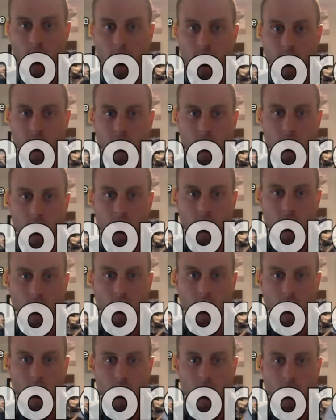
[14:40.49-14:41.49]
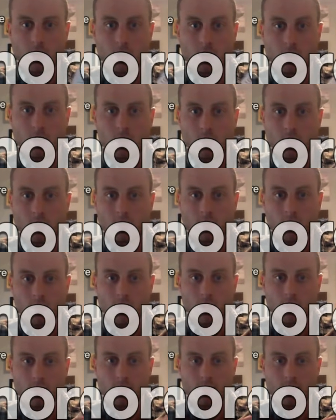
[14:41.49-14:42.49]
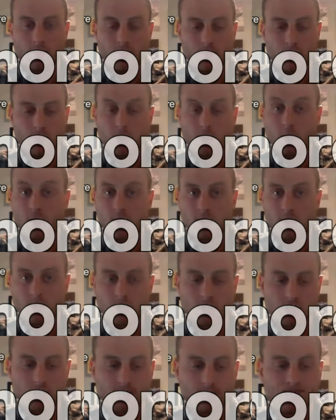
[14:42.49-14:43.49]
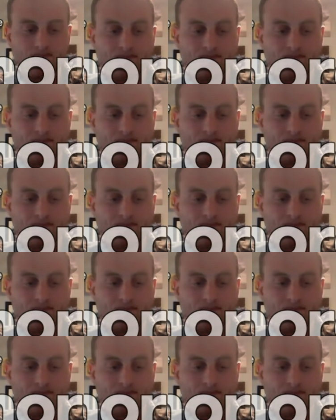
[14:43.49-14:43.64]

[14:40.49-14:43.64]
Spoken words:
so you can give me a call when you make a decision.